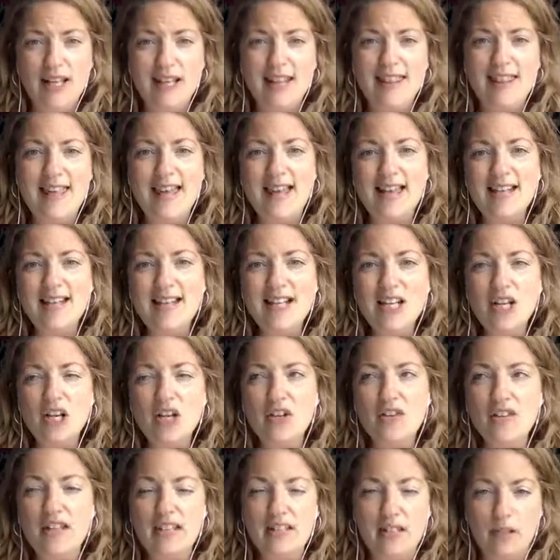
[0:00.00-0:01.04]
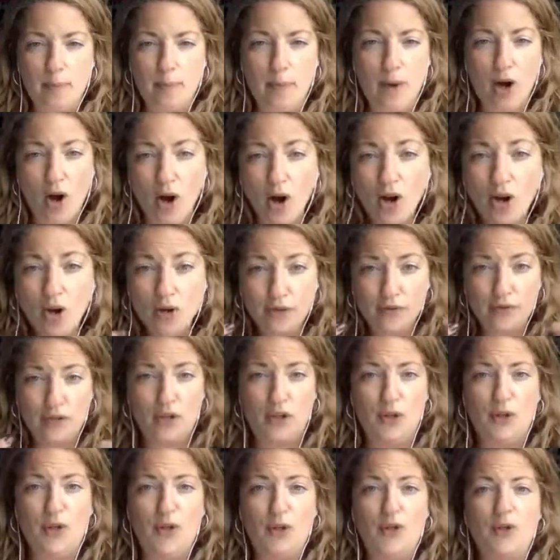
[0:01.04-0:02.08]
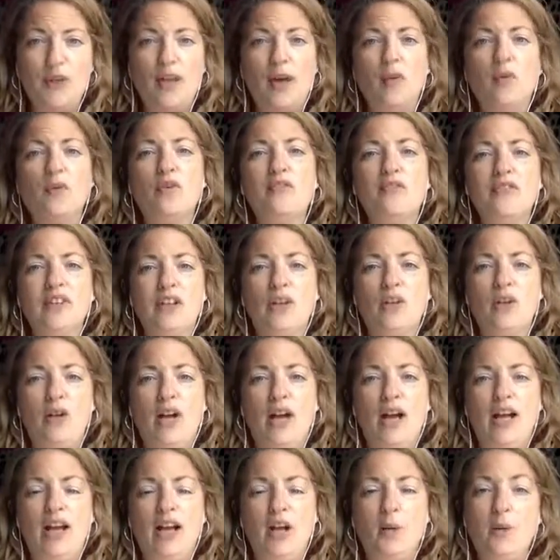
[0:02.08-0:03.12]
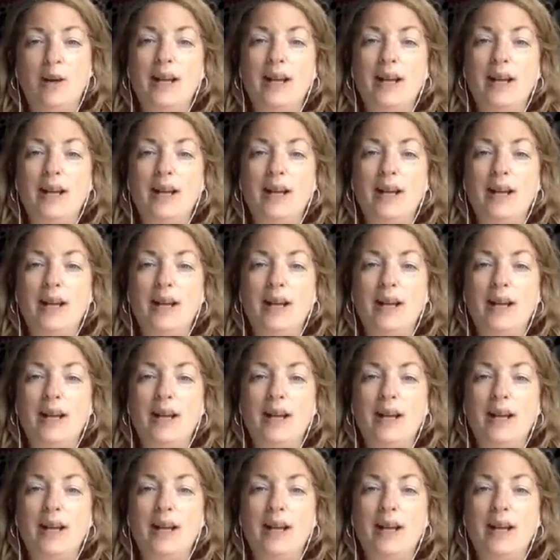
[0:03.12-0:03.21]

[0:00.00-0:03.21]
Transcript: Then there's a part of you that will feel like,